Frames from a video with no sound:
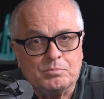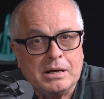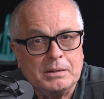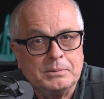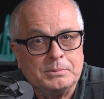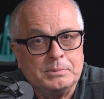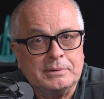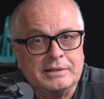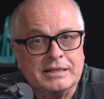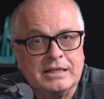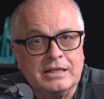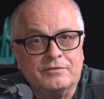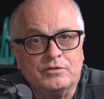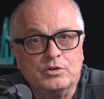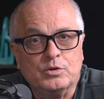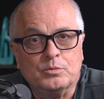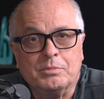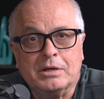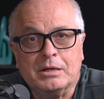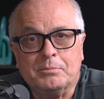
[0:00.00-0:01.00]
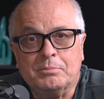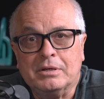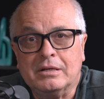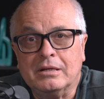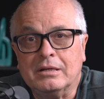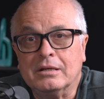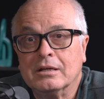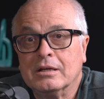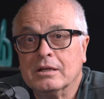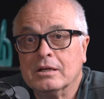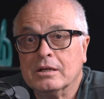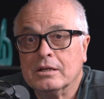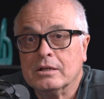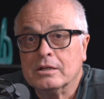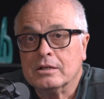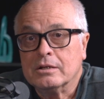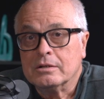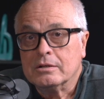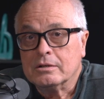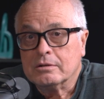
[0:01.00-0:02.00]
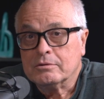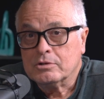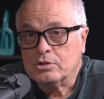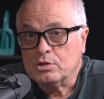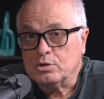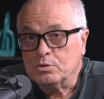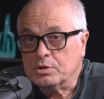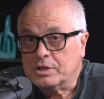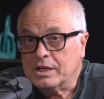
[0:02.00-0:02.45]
probably give you maybe 2